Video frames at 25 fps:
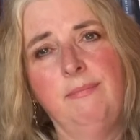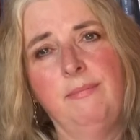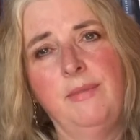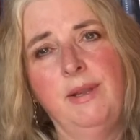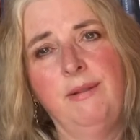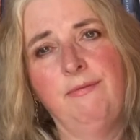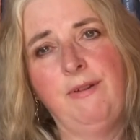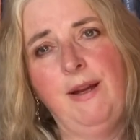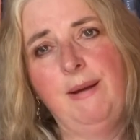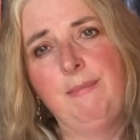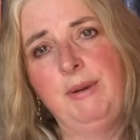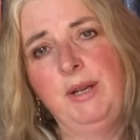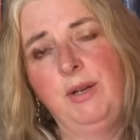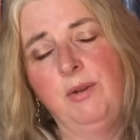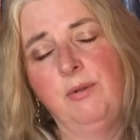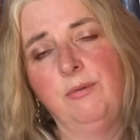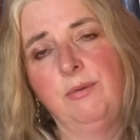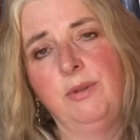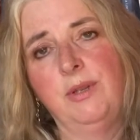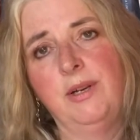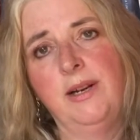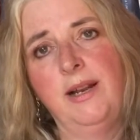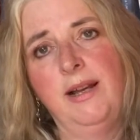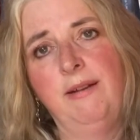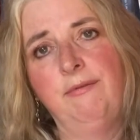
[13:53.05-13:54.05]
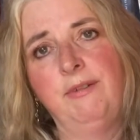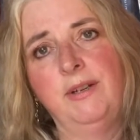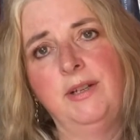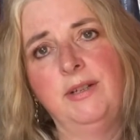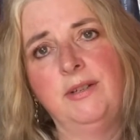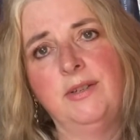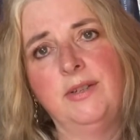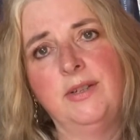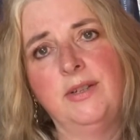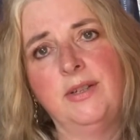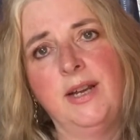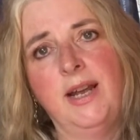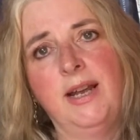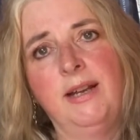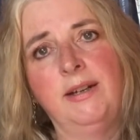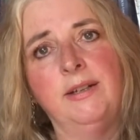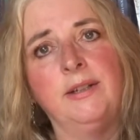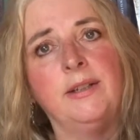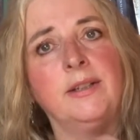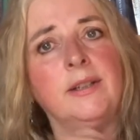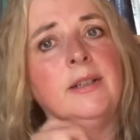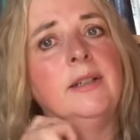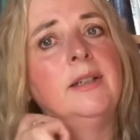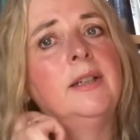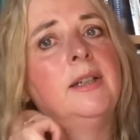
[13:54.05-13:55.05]
a family called the Levins, and
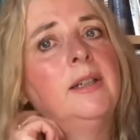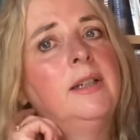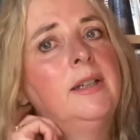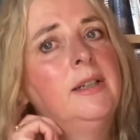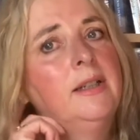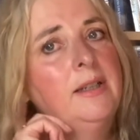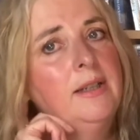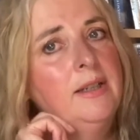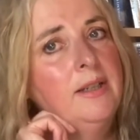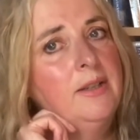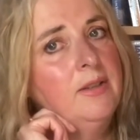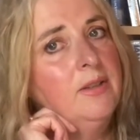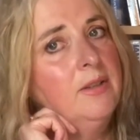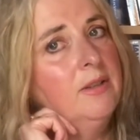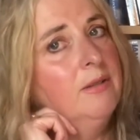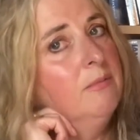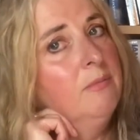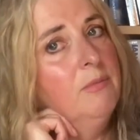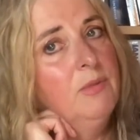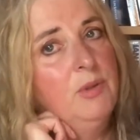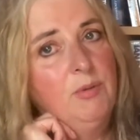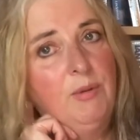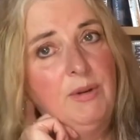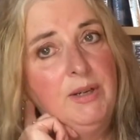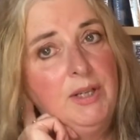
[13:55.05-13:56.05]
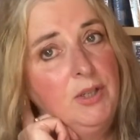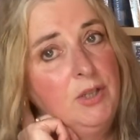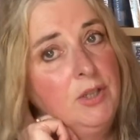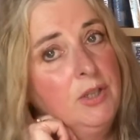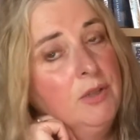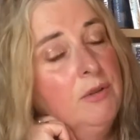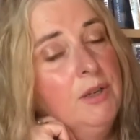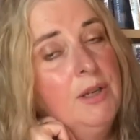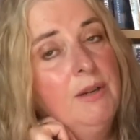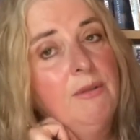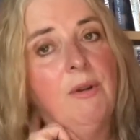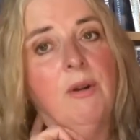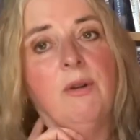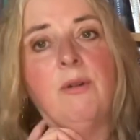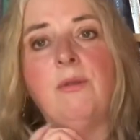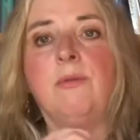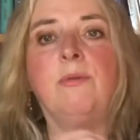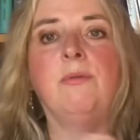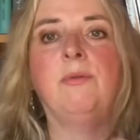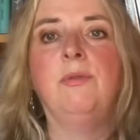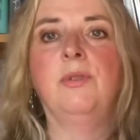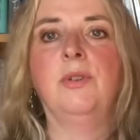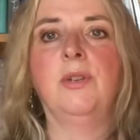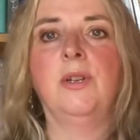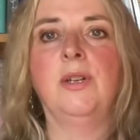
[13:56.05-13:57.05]
Anna is a
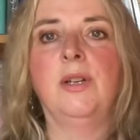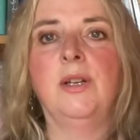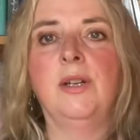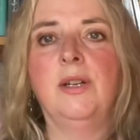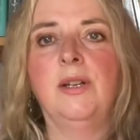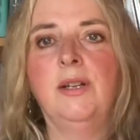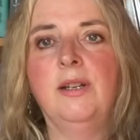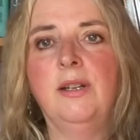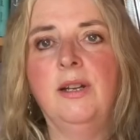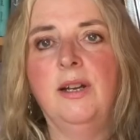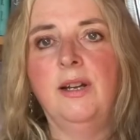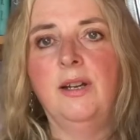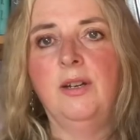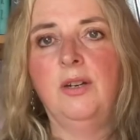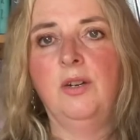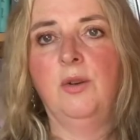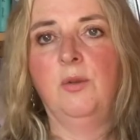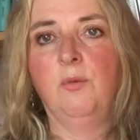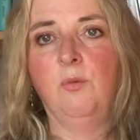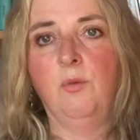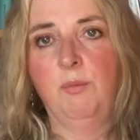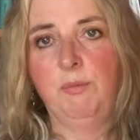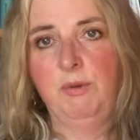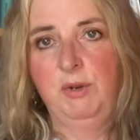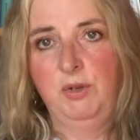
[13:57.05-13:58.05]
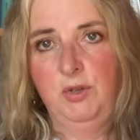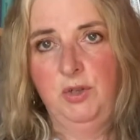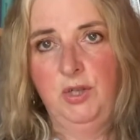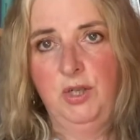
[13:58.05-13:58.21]
22-year-old young woman.